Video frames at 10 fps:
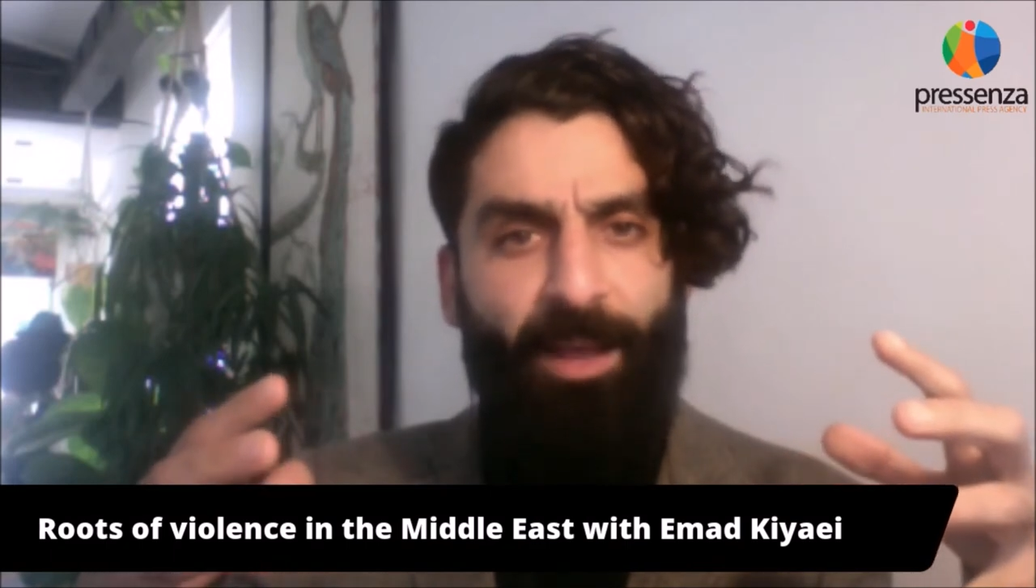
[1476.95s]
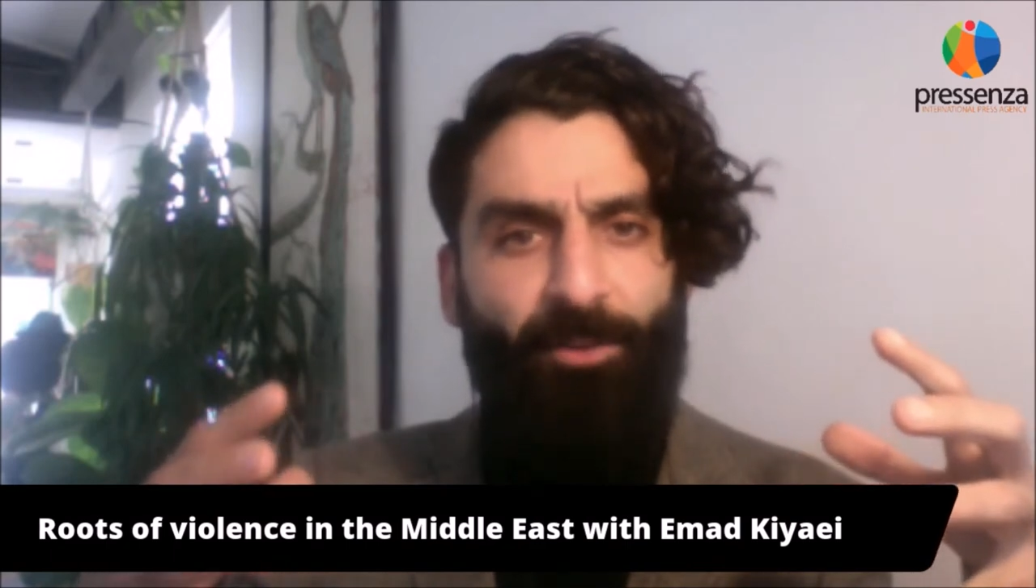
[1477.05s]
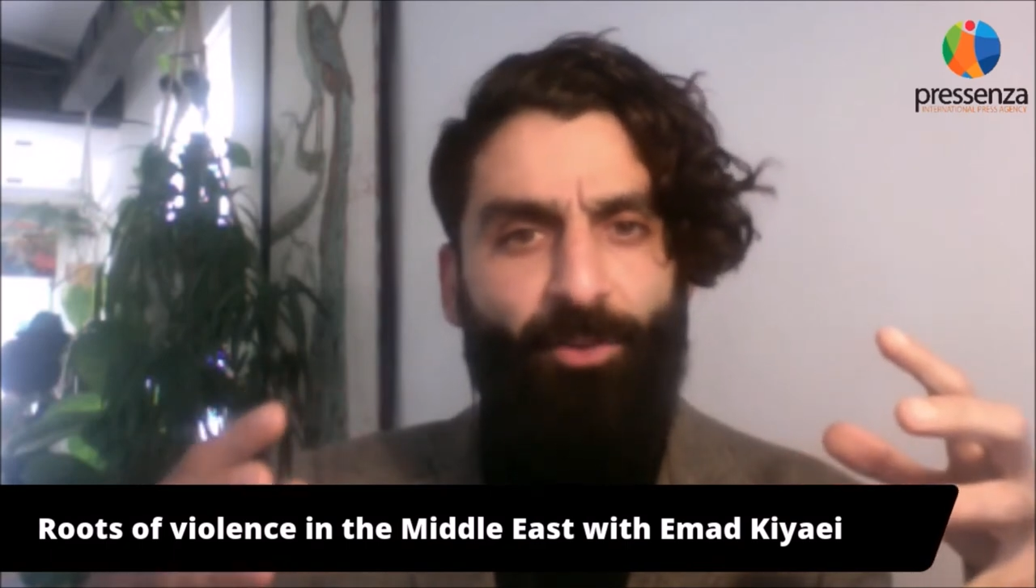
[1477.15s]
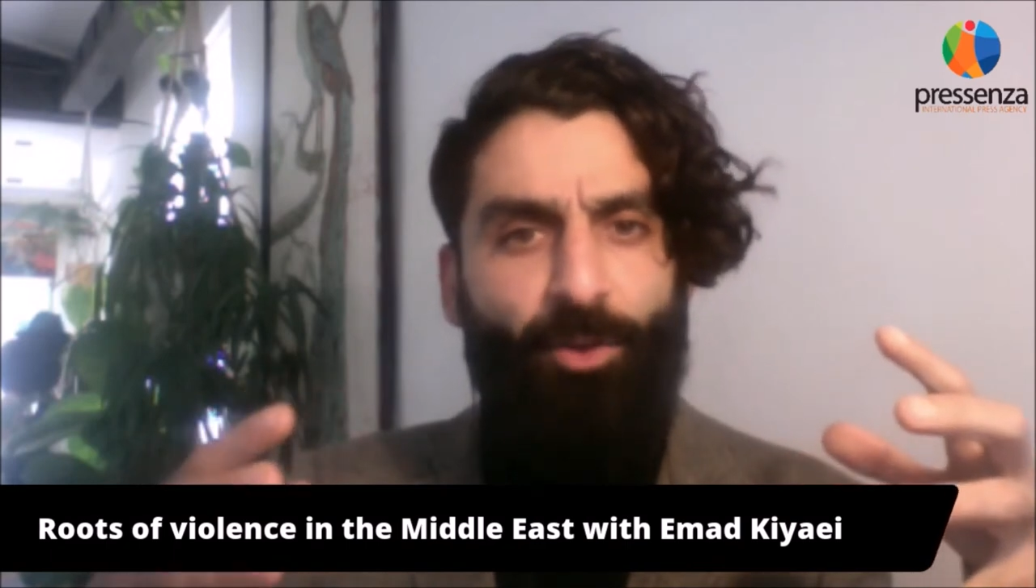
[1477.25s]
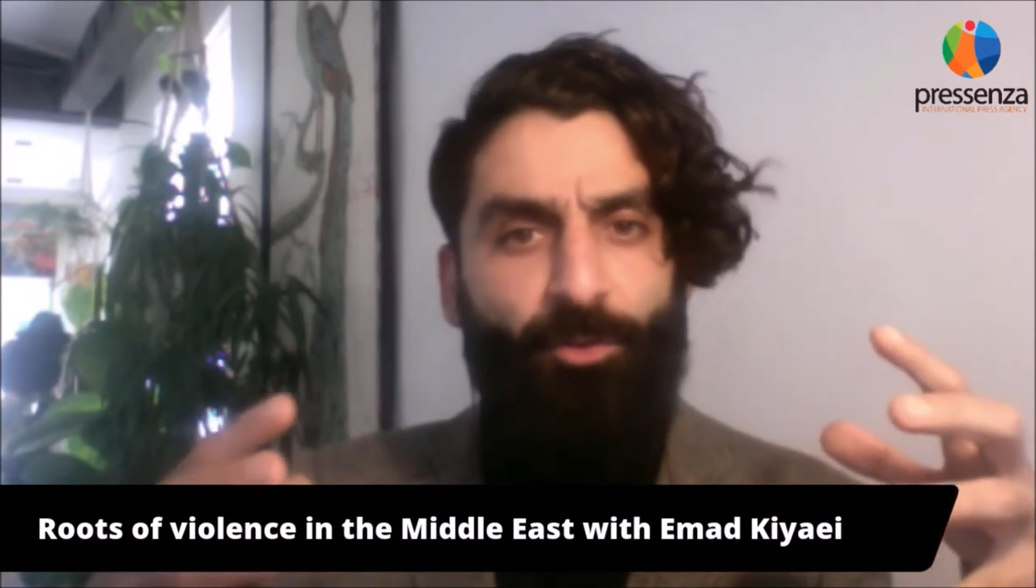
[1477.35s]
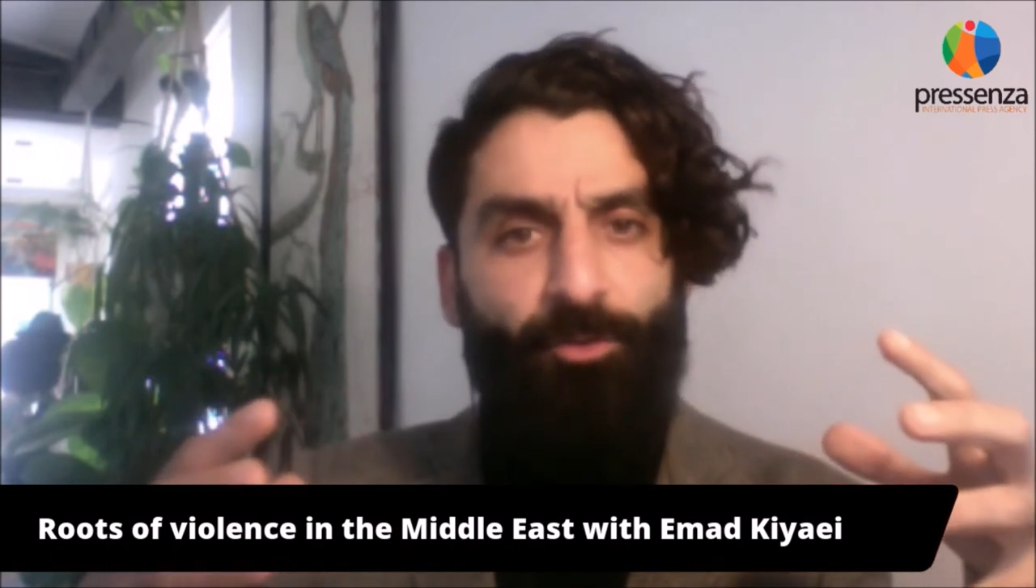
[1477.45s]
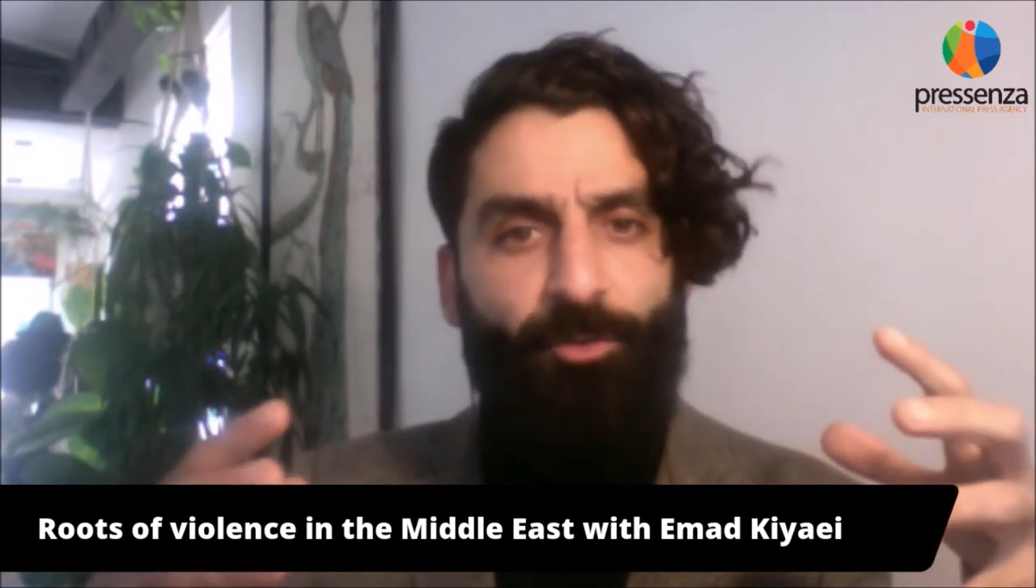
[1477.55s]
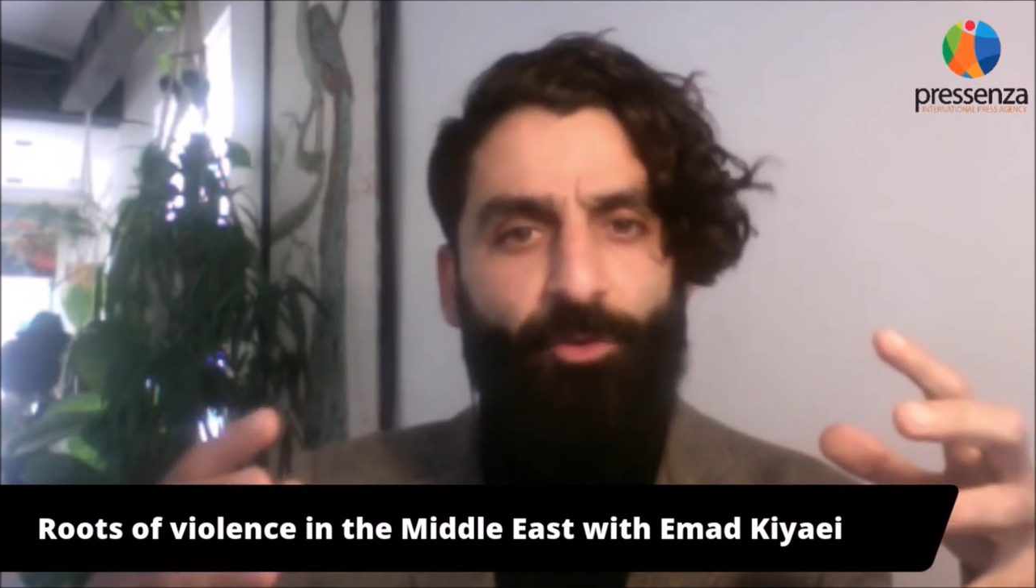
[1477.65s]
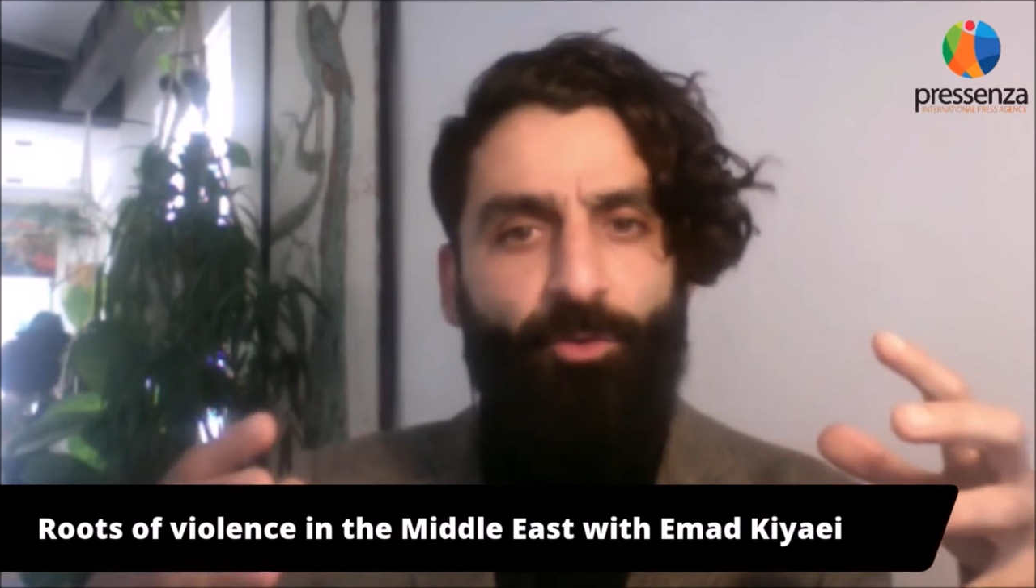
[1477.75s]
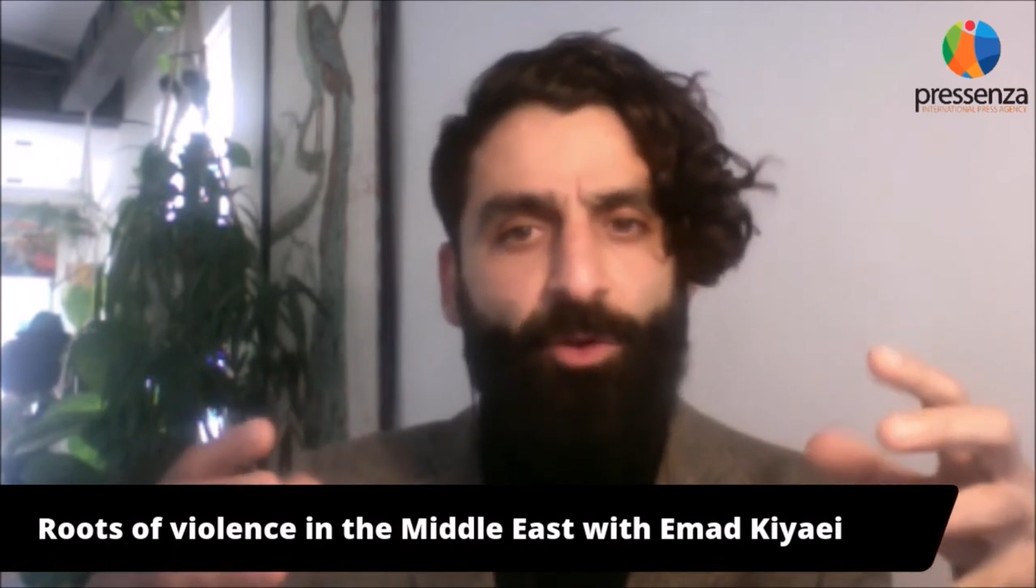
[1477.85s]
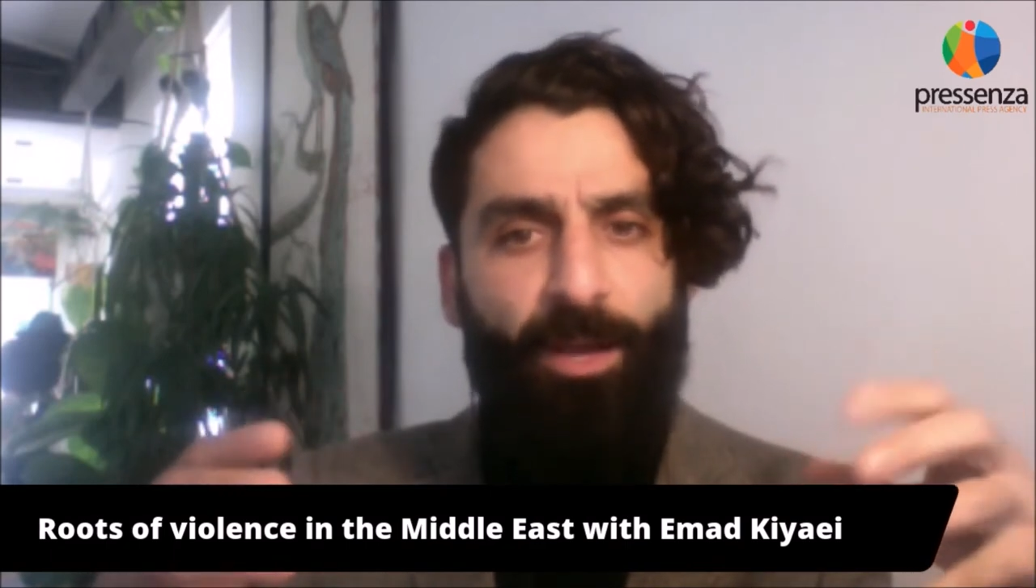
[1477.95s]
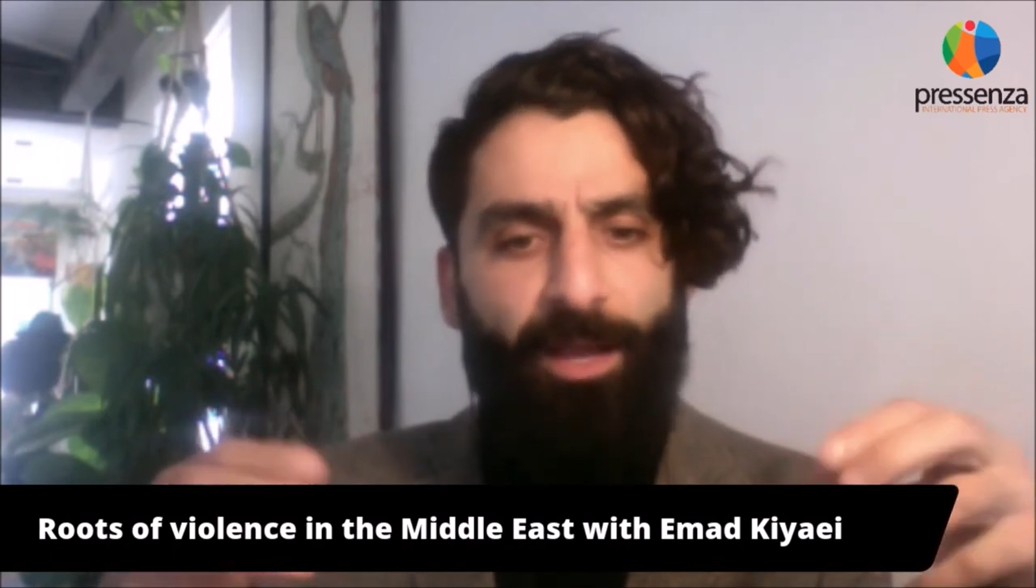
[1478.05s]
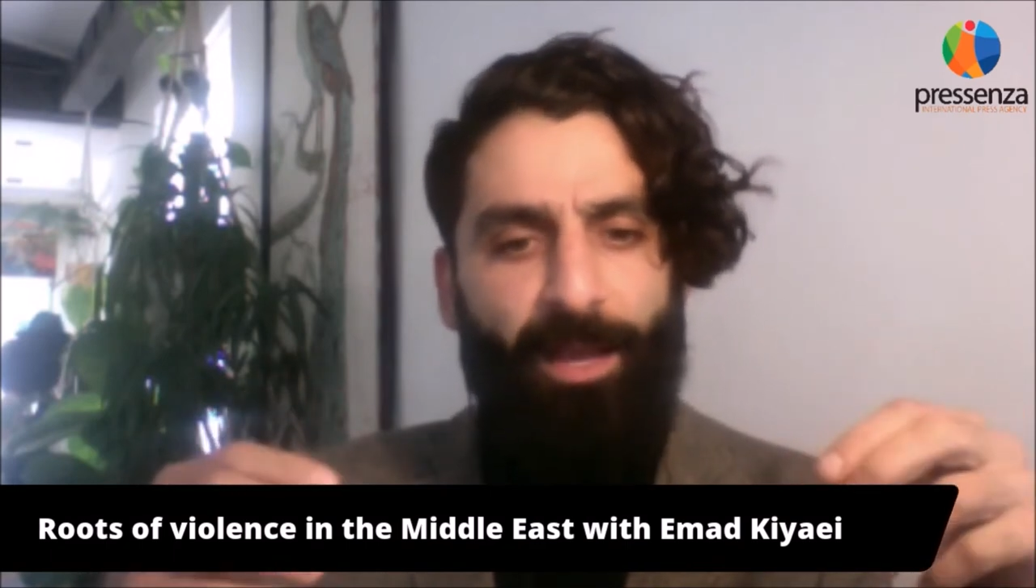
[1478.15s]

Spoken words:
out through